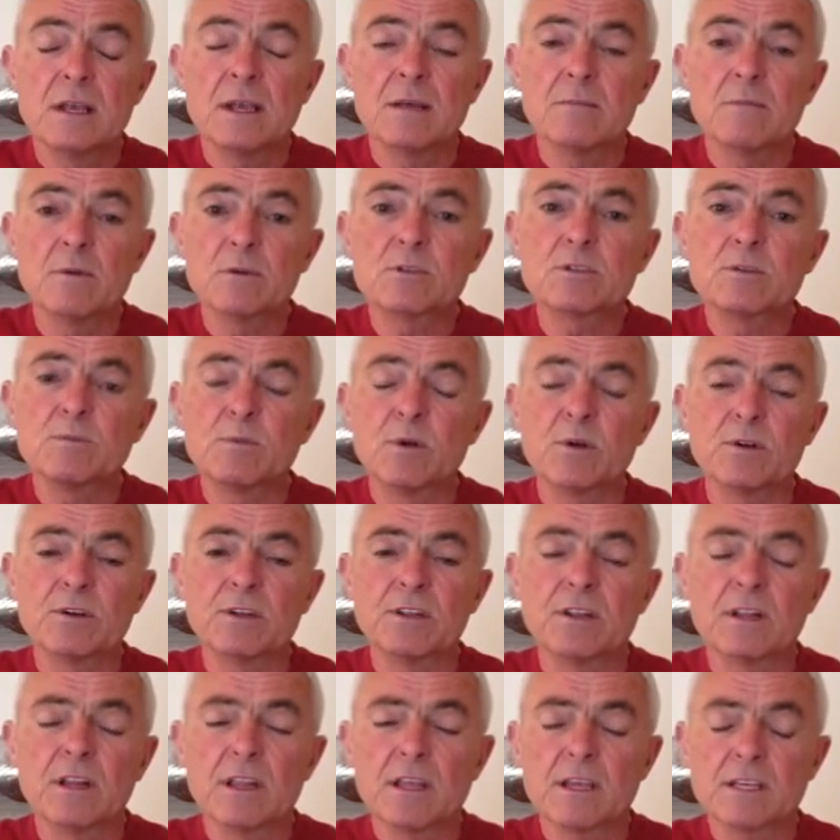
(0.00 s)
Most important
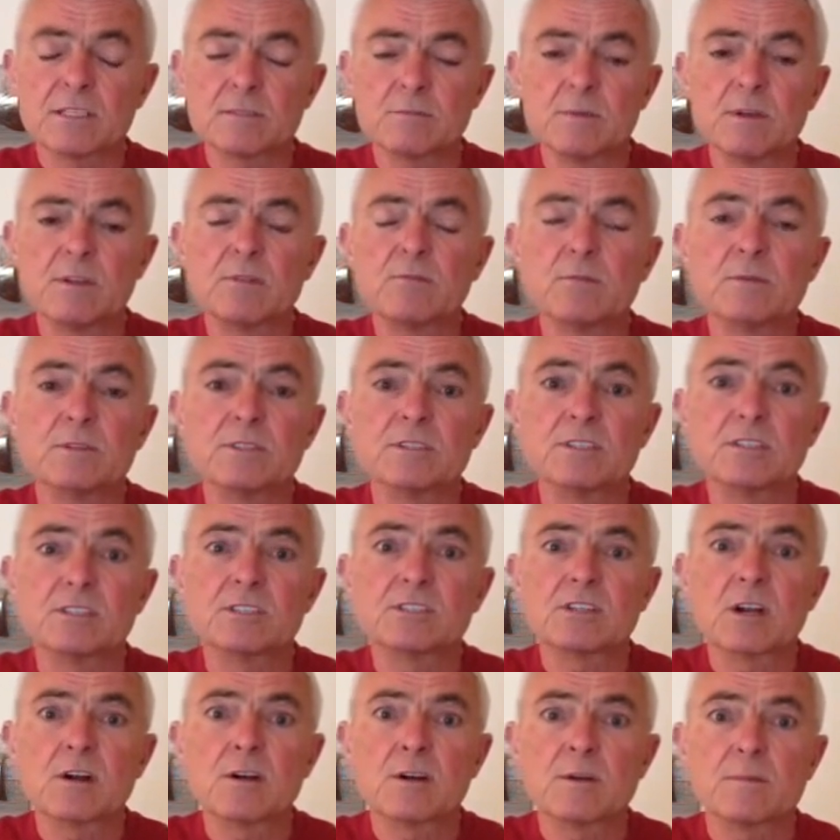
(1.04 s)
in the last month was the
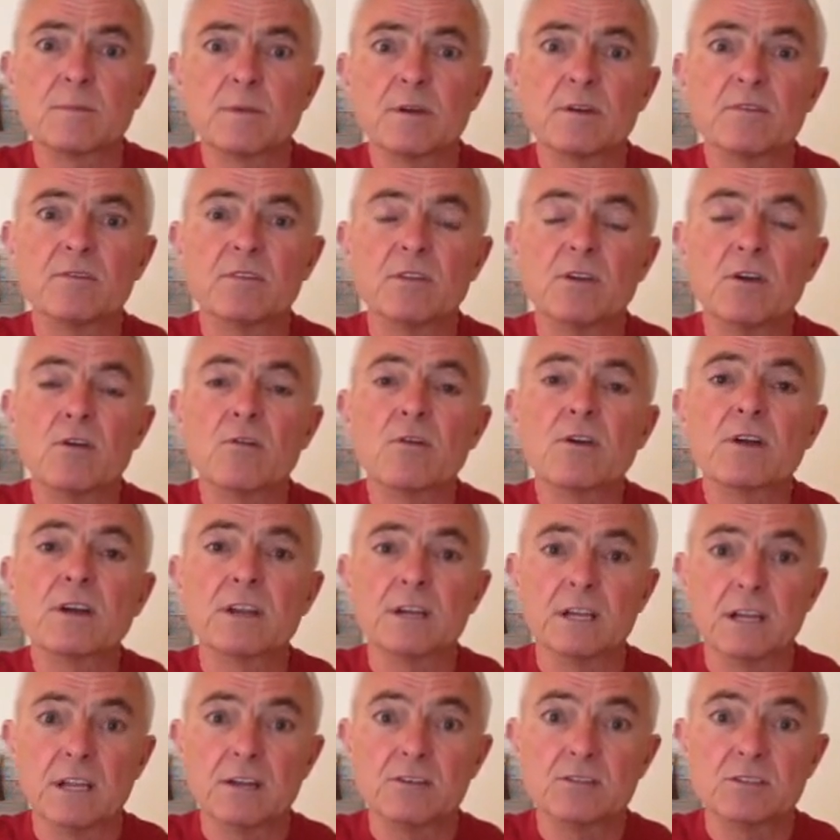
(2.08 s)
startup of the
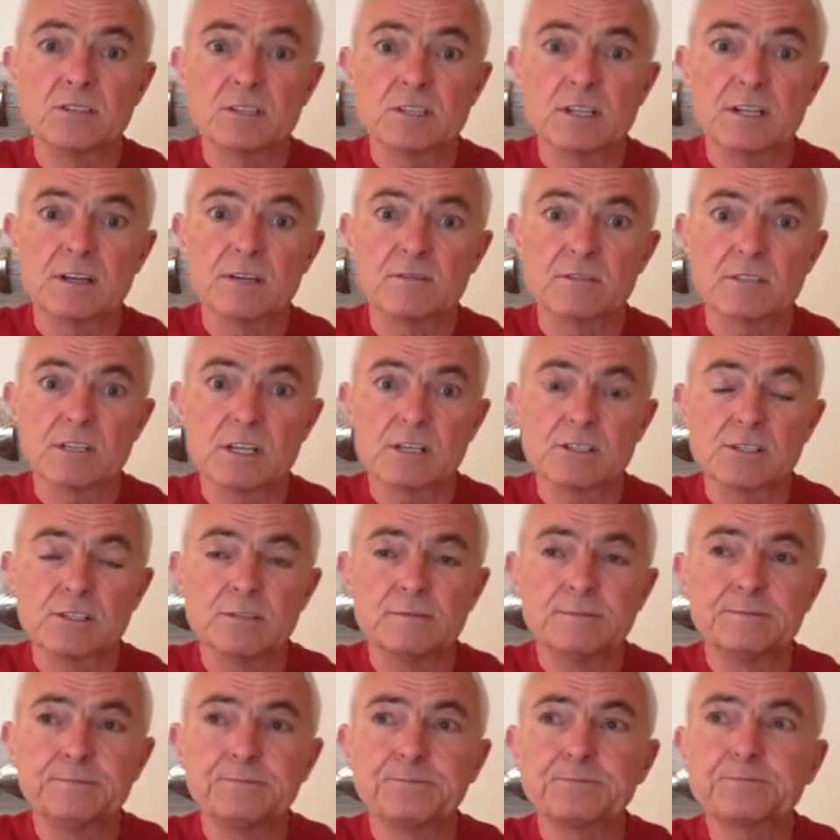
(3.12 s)
Oregon legislative session.